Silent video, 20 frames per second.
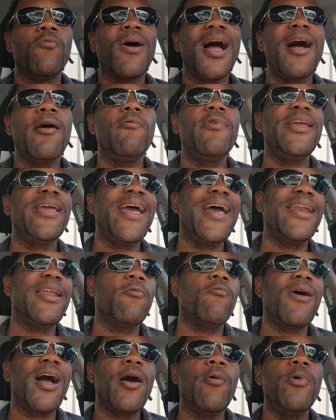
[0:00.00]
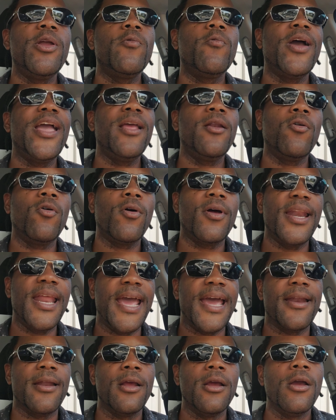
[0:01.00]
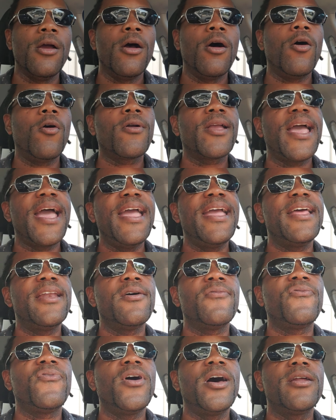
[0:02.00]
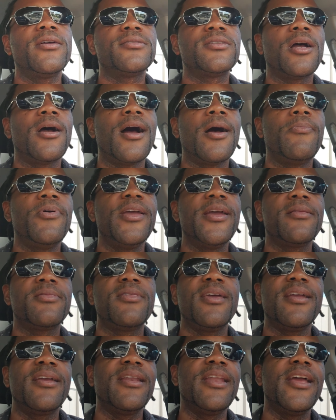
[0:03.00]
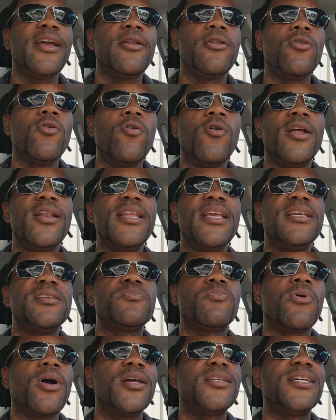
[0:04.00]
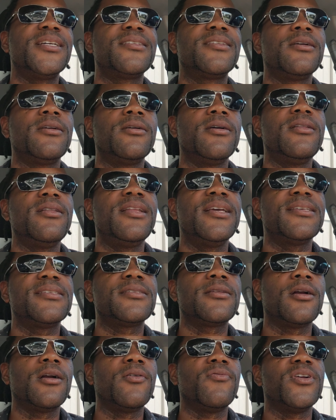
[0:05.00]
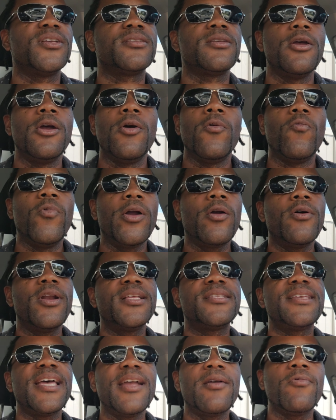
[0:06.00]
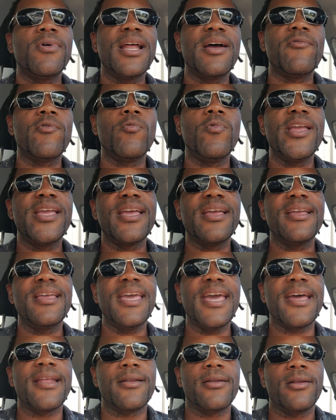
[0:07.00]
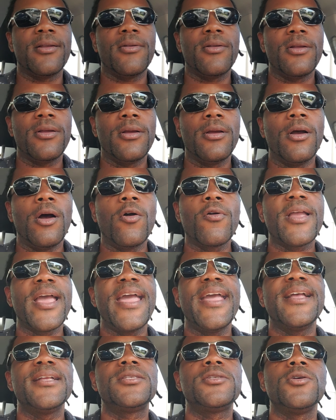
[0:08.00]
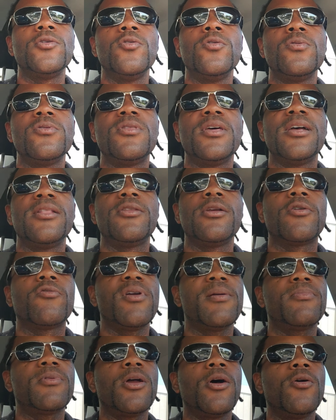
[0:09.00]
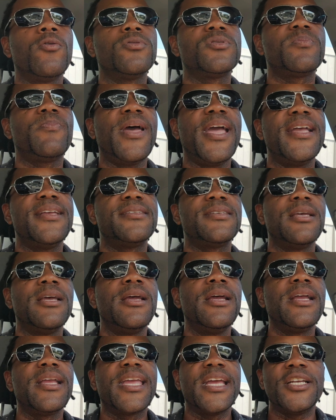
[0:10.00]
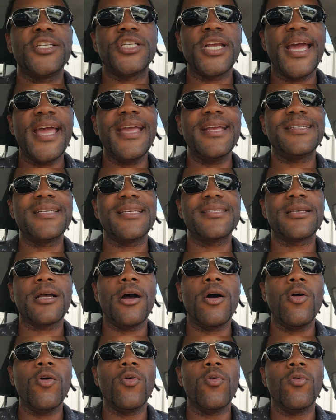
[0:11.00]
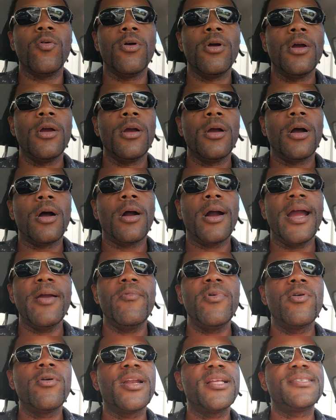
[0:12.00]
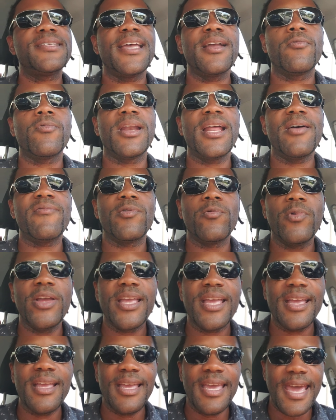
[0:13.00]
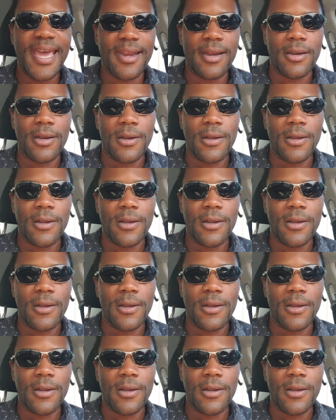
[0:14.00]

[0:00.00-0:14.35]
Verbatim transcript: while we at it while we waiting on that okay and the fudders are up here thinking they're doing these projects a good disservice we're going to take whatever we can get okay until the the crypto space can change as a whole all right we're going to take whatever we can get